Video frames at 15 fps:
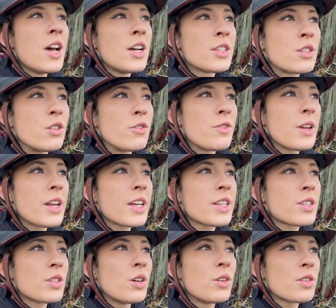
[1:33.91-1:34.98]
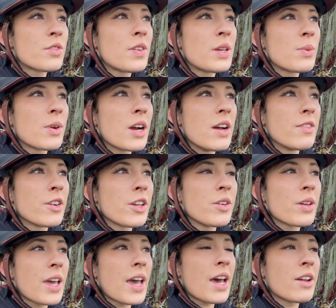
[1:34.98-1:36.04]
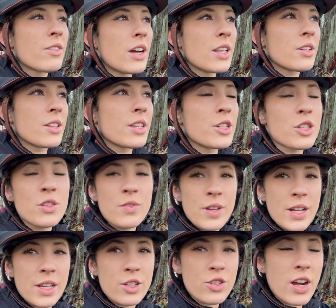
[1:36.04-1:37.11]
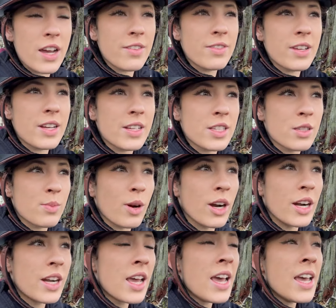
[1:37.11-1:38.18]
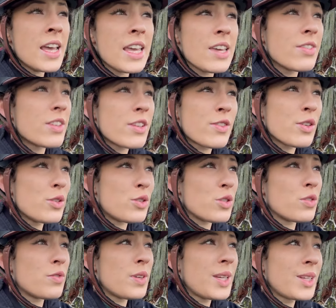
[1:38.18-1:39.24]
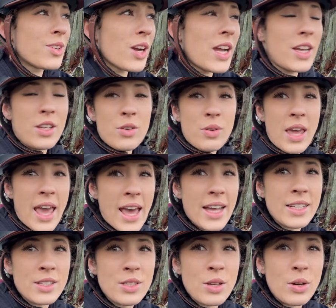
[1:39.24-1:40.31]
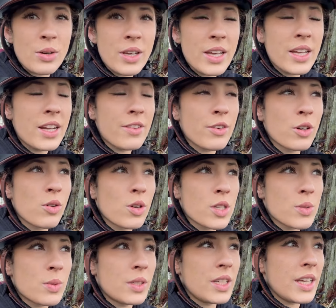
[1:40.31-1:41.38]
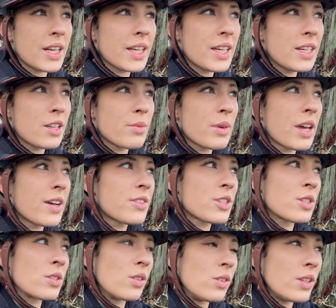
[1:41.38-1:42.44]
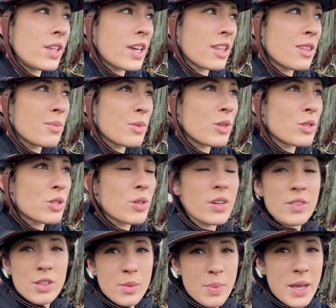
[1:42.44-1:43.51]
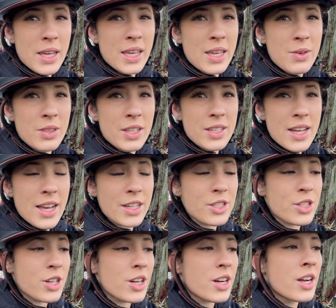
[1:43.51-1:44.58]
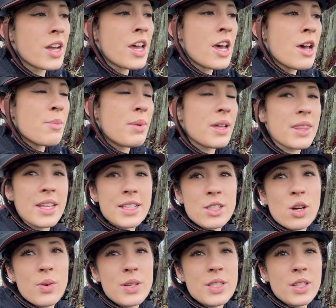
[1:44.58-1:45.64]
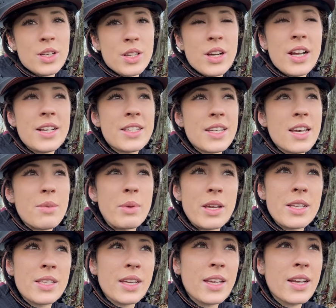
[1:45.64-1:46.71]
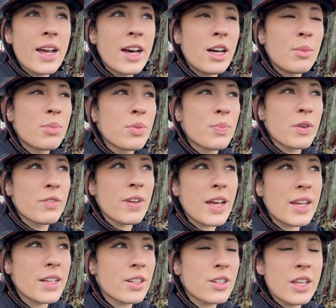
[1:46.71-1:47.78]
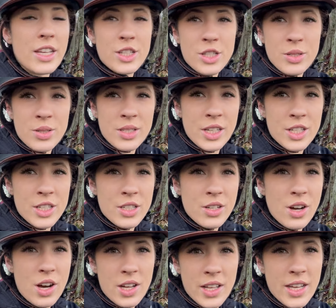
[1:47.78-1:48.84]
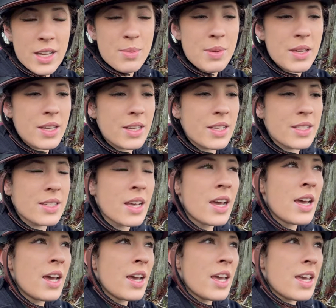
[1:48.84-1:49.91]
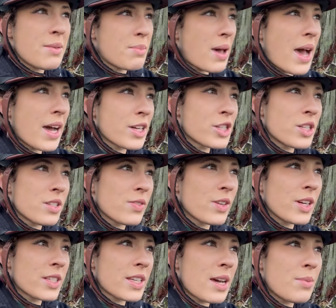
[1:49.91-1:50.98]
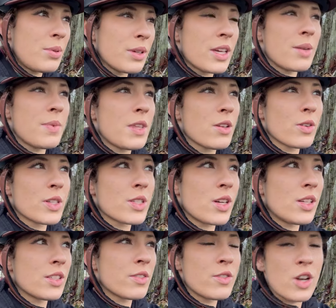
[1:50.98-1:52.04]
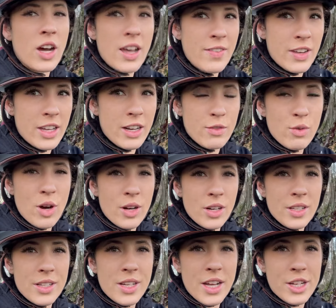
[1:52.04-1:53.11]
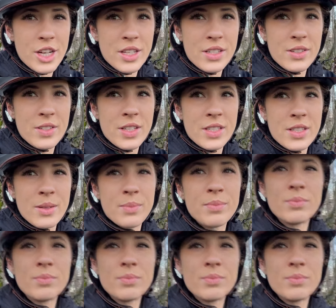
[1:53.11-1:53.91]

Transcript: So feeding soaked feed wherever you can rather than just feeding dry feed is smart. Even if you do feed grain, you can soak it if your horse will eat it. You might have to slowly get them used to it if they're picky with the texture, but it's always a good idea because it can help prevent issues such as colic, because impactions, for example, can be the result of not having enough water in the digestive system.